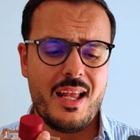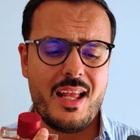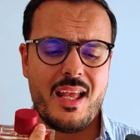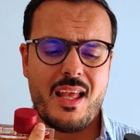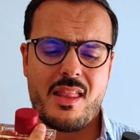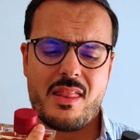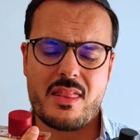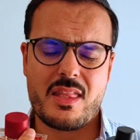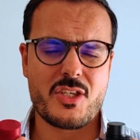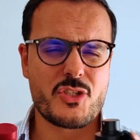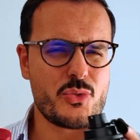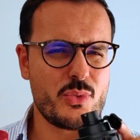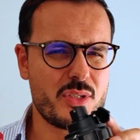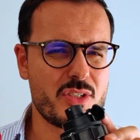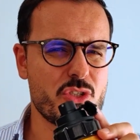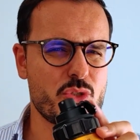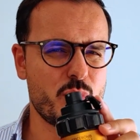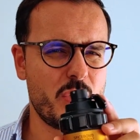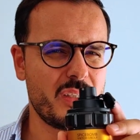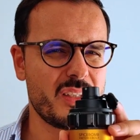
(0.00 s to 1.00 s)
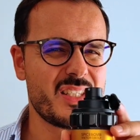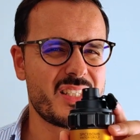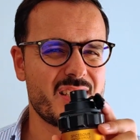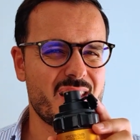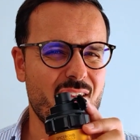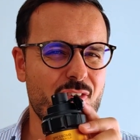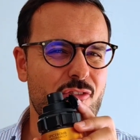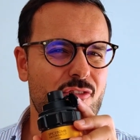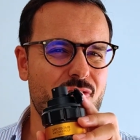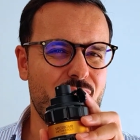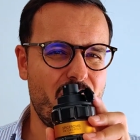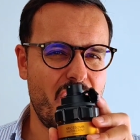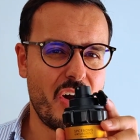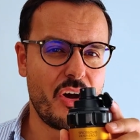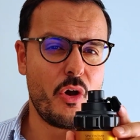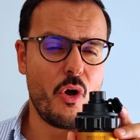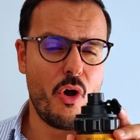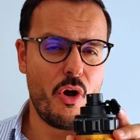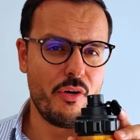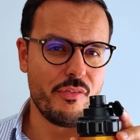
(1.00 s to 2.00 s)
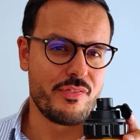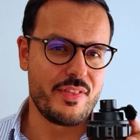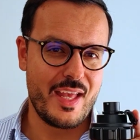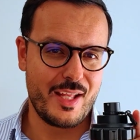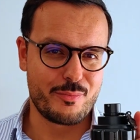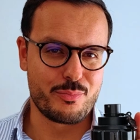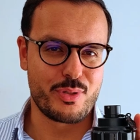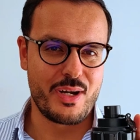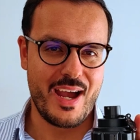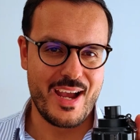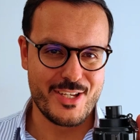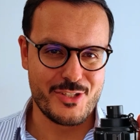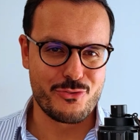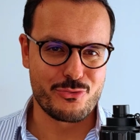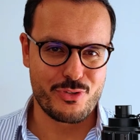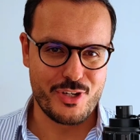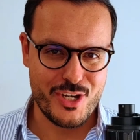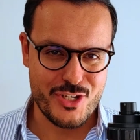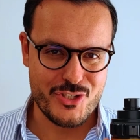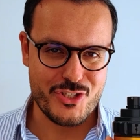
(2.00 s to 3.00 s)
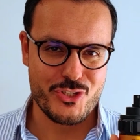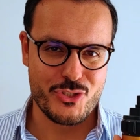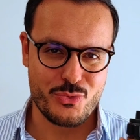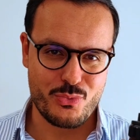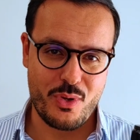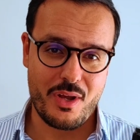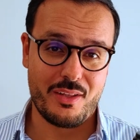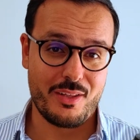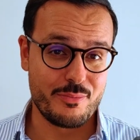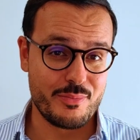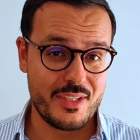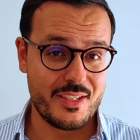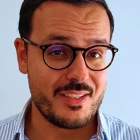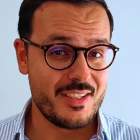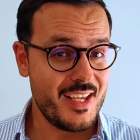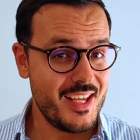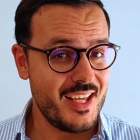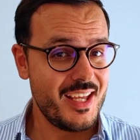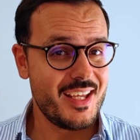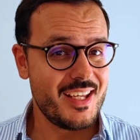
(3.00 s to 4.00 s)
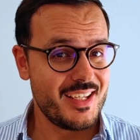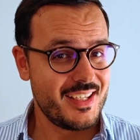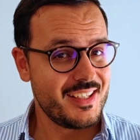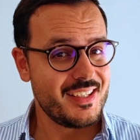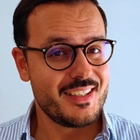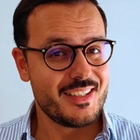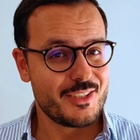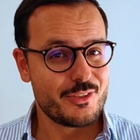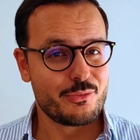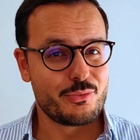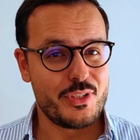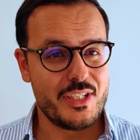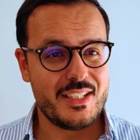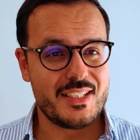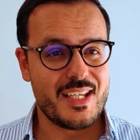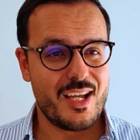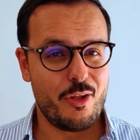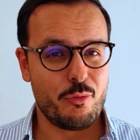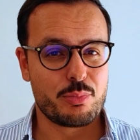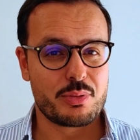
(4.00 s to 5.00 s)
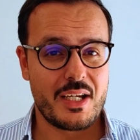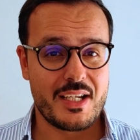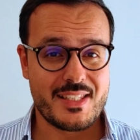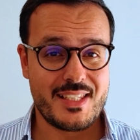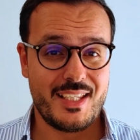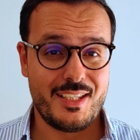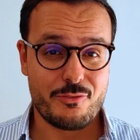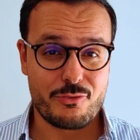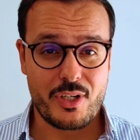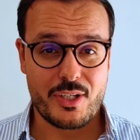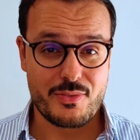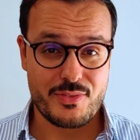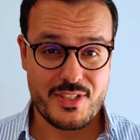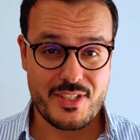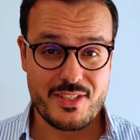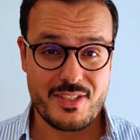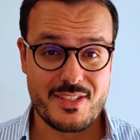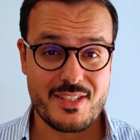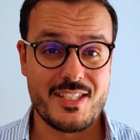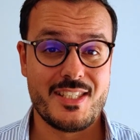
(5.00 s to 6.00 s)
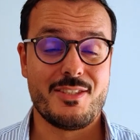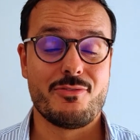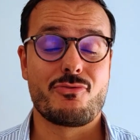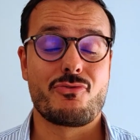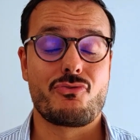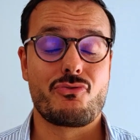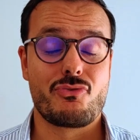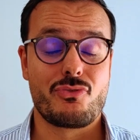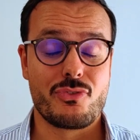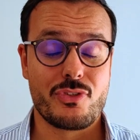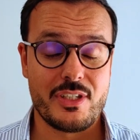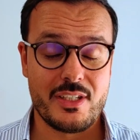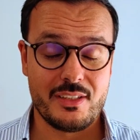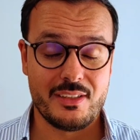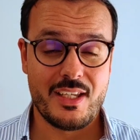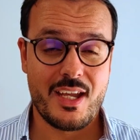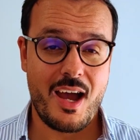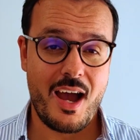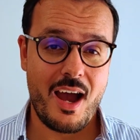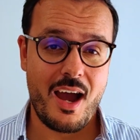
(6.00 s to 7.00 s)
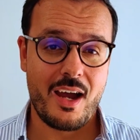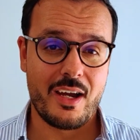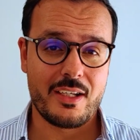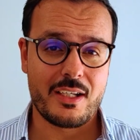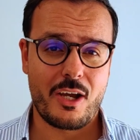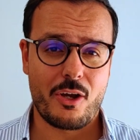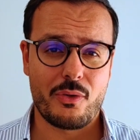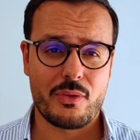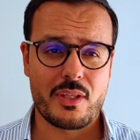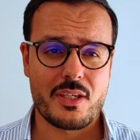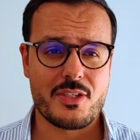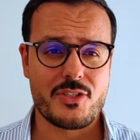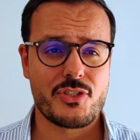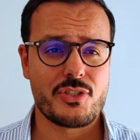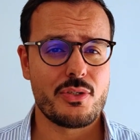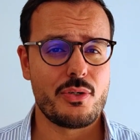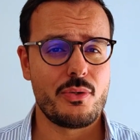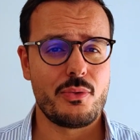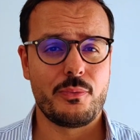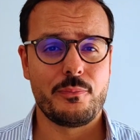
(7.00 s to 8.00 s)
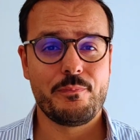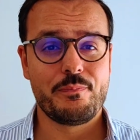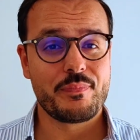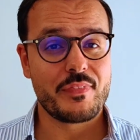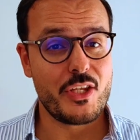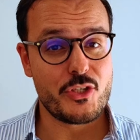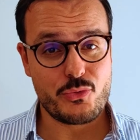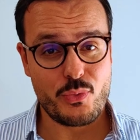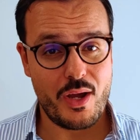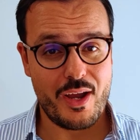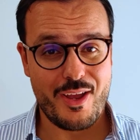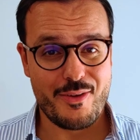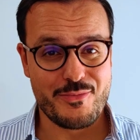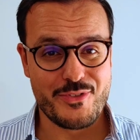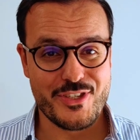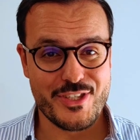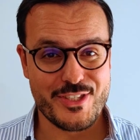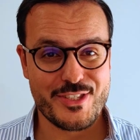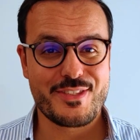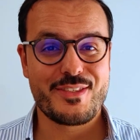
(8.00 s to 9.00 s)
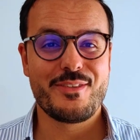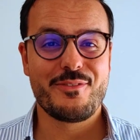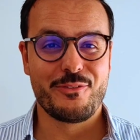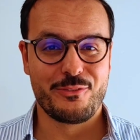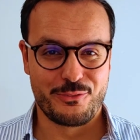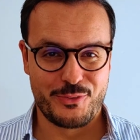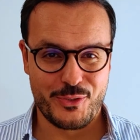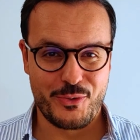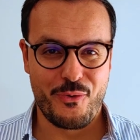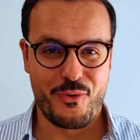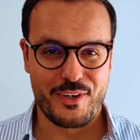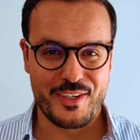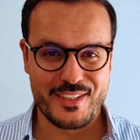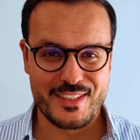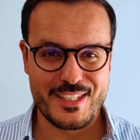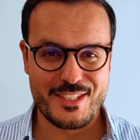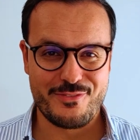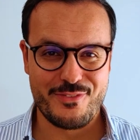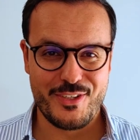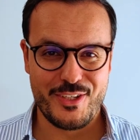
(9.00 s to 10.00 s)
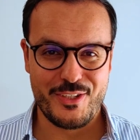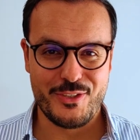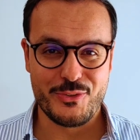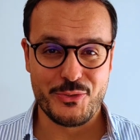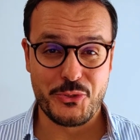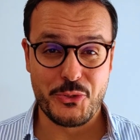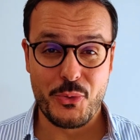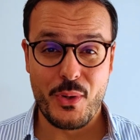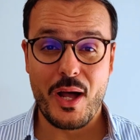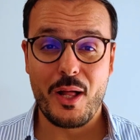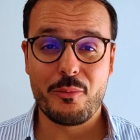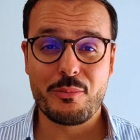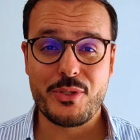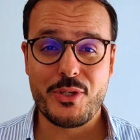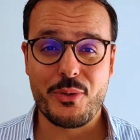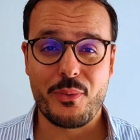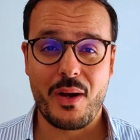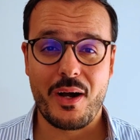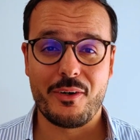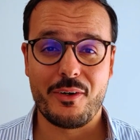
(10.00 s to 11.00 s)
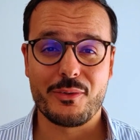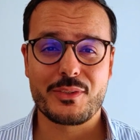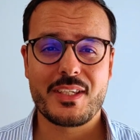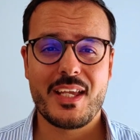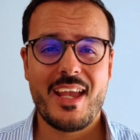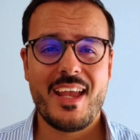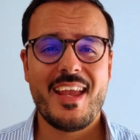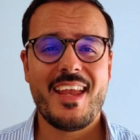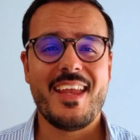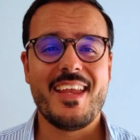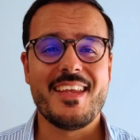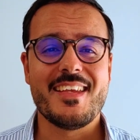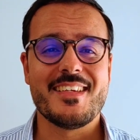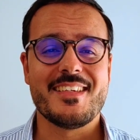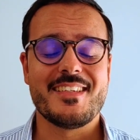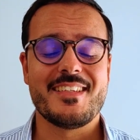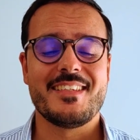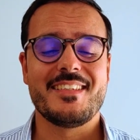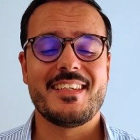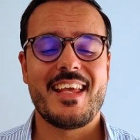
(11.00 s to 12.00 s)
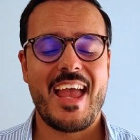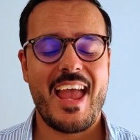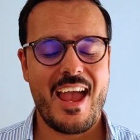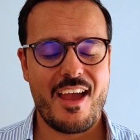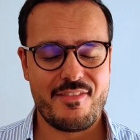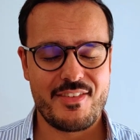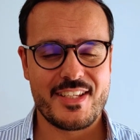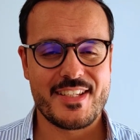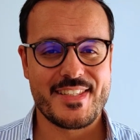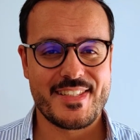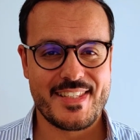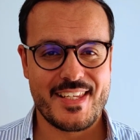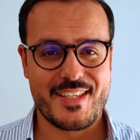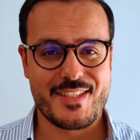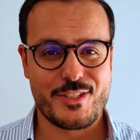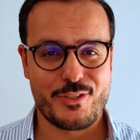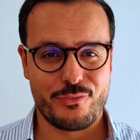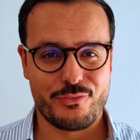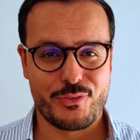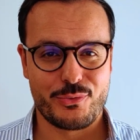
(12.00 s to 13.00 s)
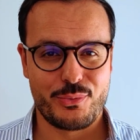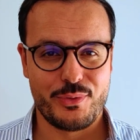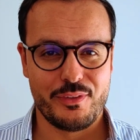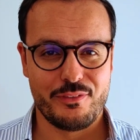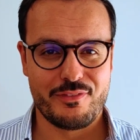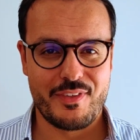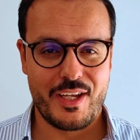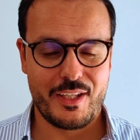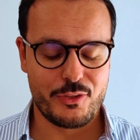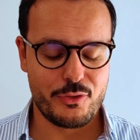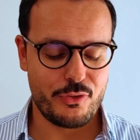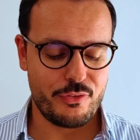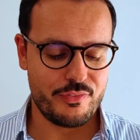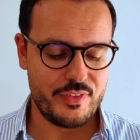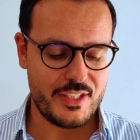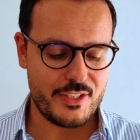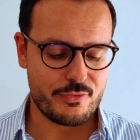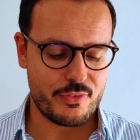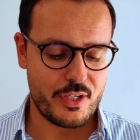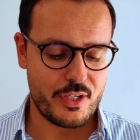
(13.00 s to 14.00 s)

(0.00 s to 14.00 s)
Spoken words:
and this one as well is not far off that price range as well. I mean, retail pricing in fragrances is really high nowadays, so that's why I'm just recording this video to help you out in having a sense of the real value of these